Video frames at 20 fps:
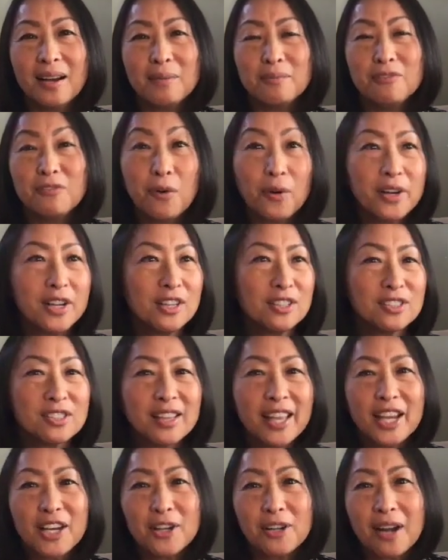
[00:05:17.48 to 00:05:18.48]
4 years
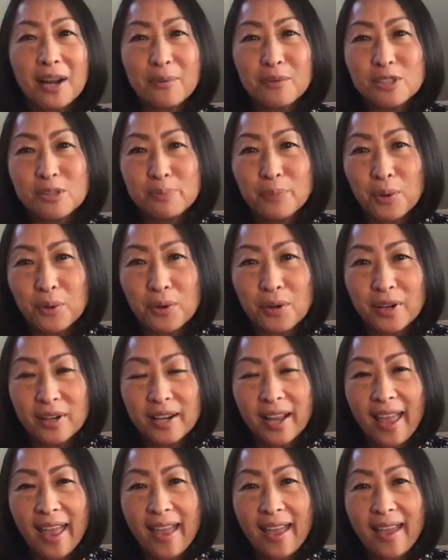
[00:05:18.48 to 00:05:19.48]
later, I was born,
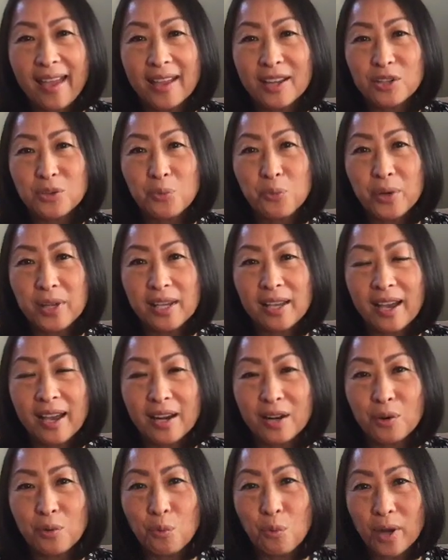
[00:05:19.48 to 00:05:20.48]
and we had
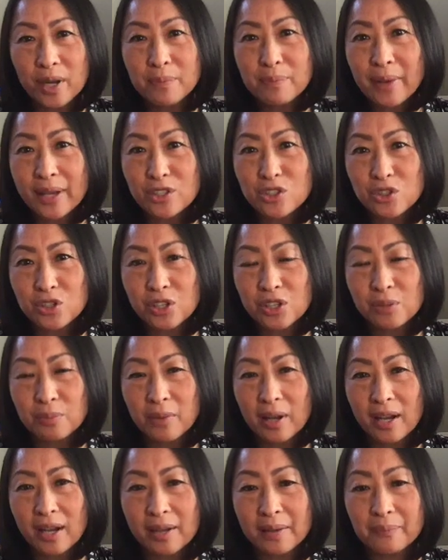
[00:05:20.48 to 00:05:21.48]
a one-bedroom,
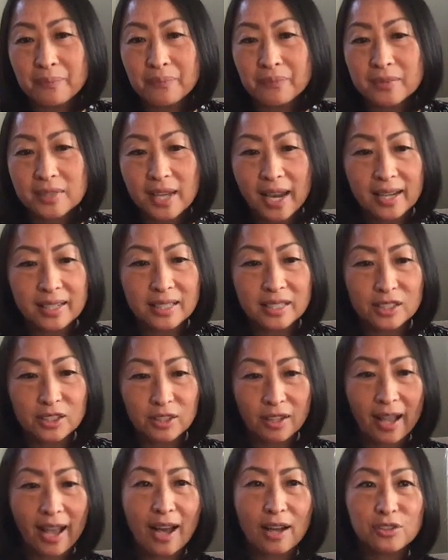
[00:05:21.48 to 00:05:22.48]
tiny
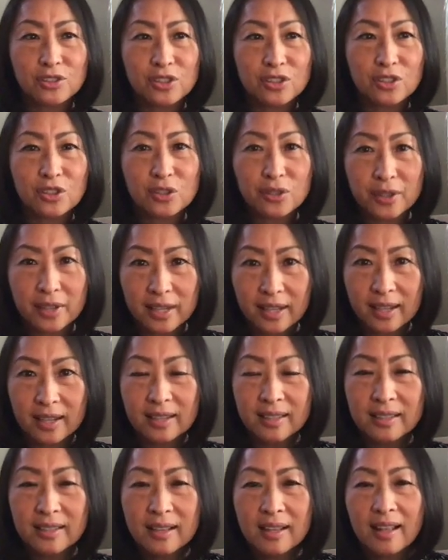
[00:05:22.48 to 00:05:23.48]
little house in Korea.
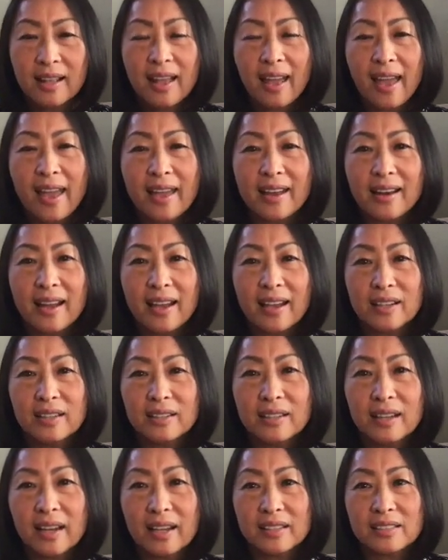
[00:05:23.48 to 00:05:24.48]
And I
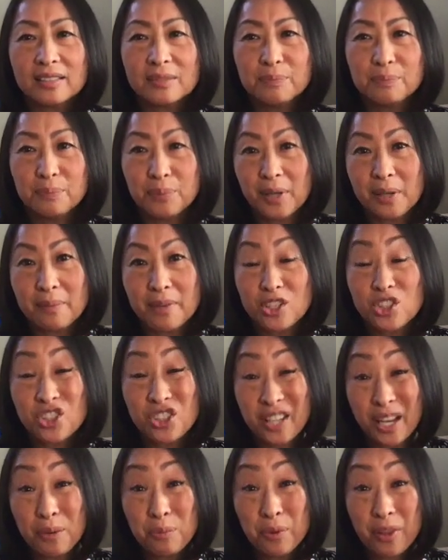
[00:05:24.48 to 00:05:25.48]
pretty much
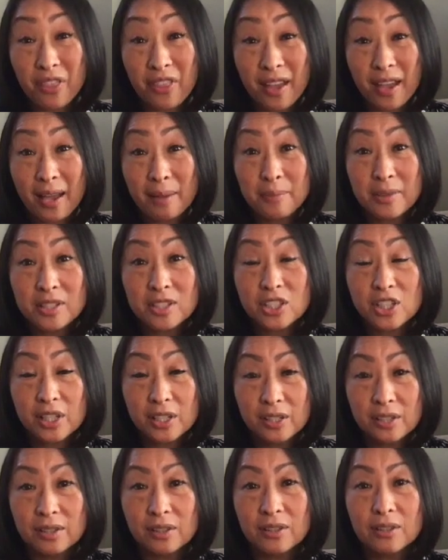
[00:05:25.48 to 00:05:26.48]
stayed with them
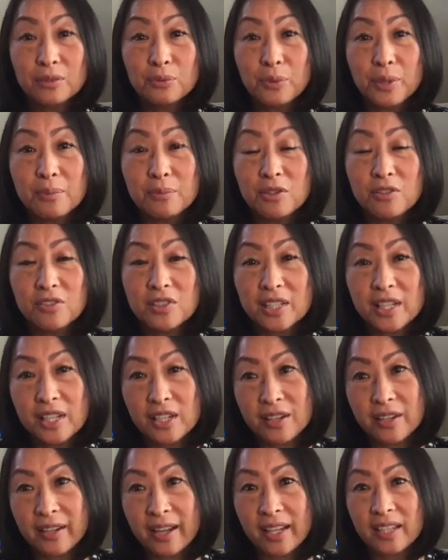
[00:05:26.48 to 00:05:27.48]
until we moved
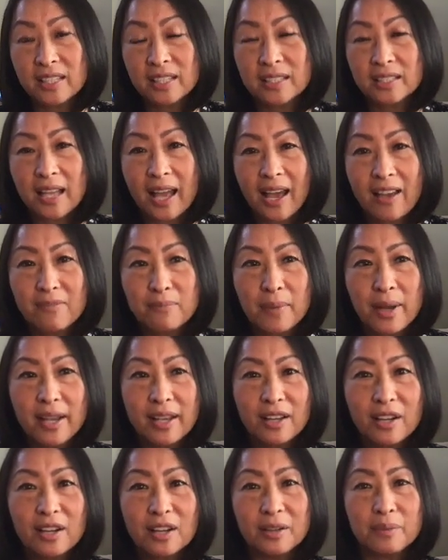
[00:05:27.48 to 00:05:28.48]
here and I could have my
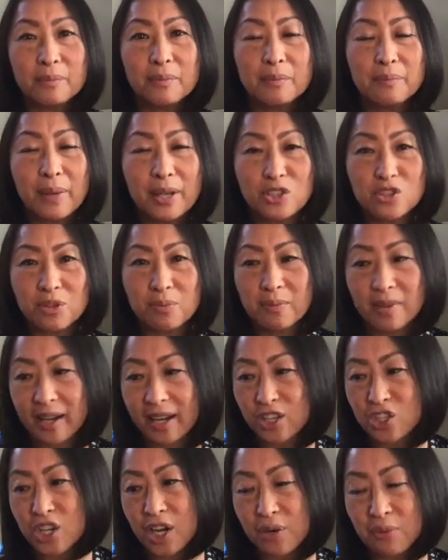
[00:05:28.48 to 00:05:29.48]
bedroom that I
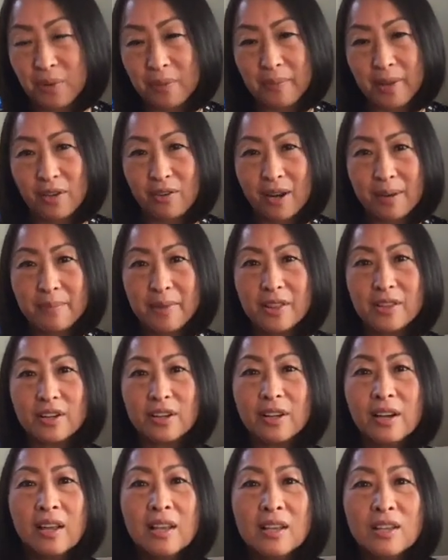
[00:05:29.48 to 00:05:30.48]
shared with my grandmother.
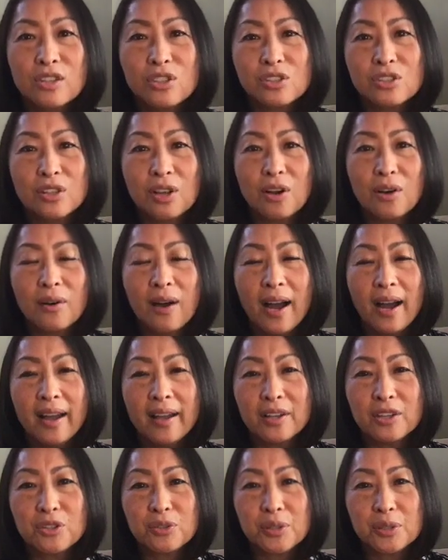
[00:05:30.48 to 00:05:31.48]
So I
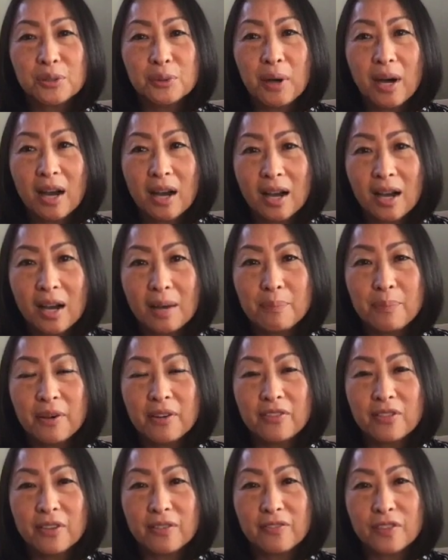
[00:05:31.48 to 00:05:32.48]
grew up
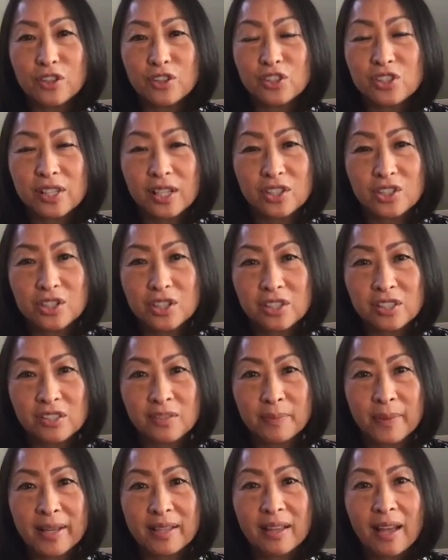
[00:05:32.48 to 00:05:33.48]
the first 6 years of
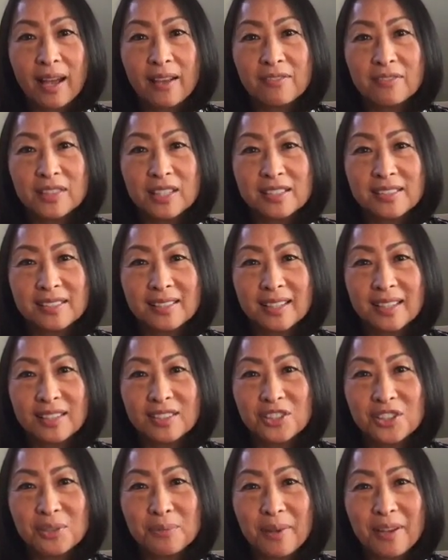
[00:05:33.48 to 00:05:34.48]
my life listening
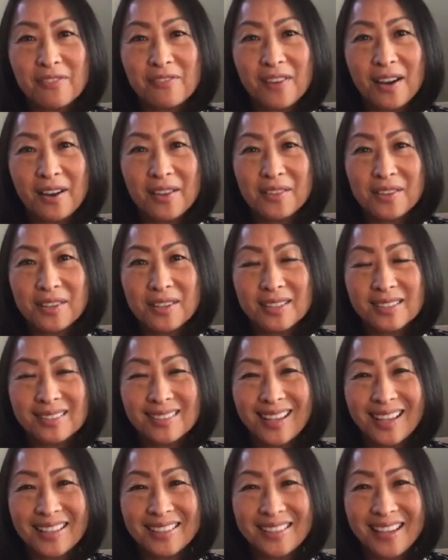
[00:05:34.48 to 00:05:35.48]
to my father
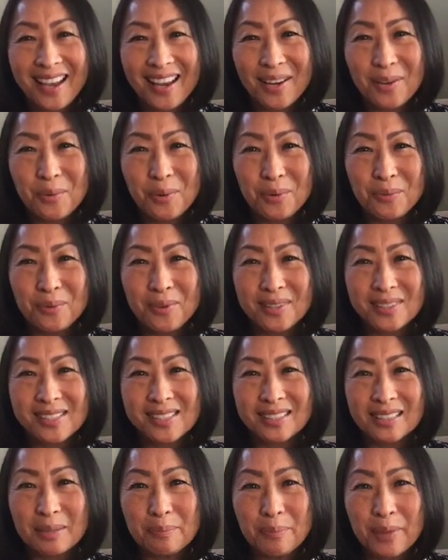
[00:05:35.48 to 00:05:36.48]
at night when we're
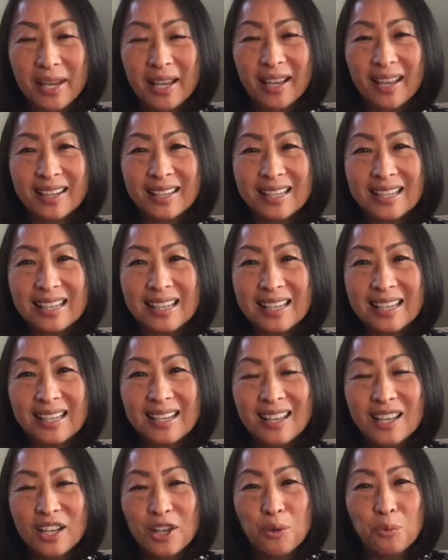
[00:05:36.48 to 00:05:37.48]
sleeping. And he
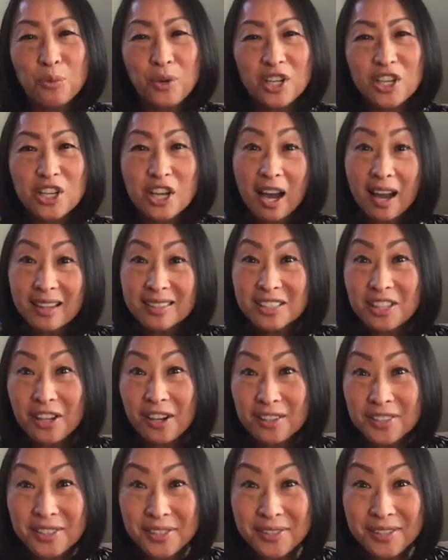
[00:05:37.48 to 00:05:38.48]
would not
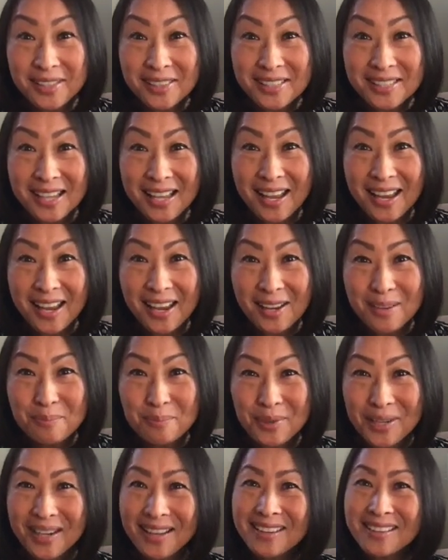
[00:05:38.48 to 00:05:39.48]
talk during the day,
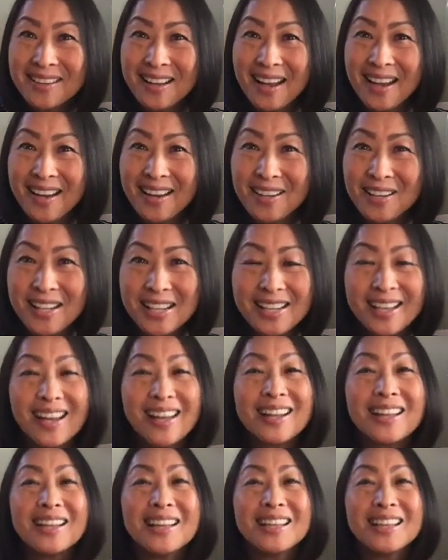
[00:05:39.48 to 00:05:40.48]
but at night he had
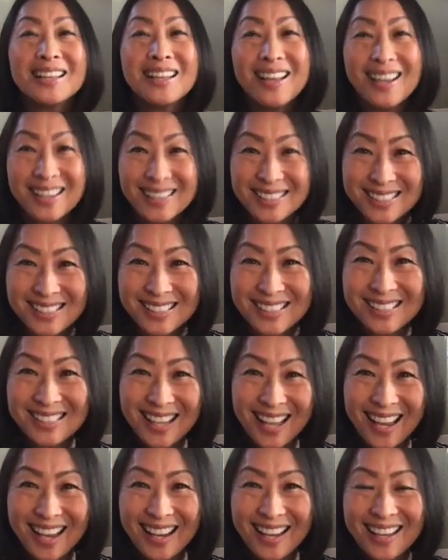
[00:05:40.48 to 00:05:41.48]
a lot to
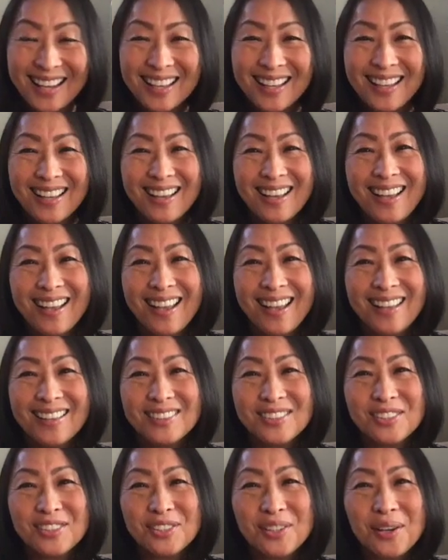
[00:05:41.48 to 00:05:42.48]
say. And
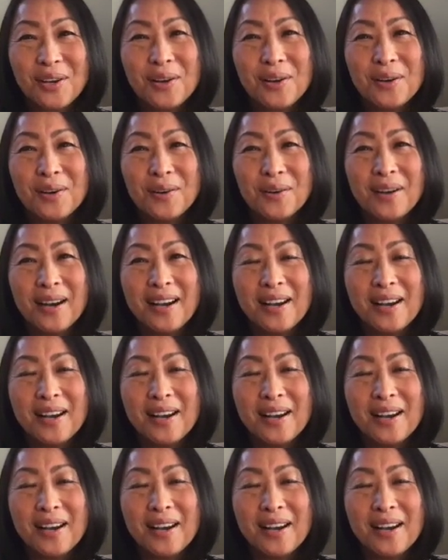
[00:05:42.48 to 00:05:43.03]
so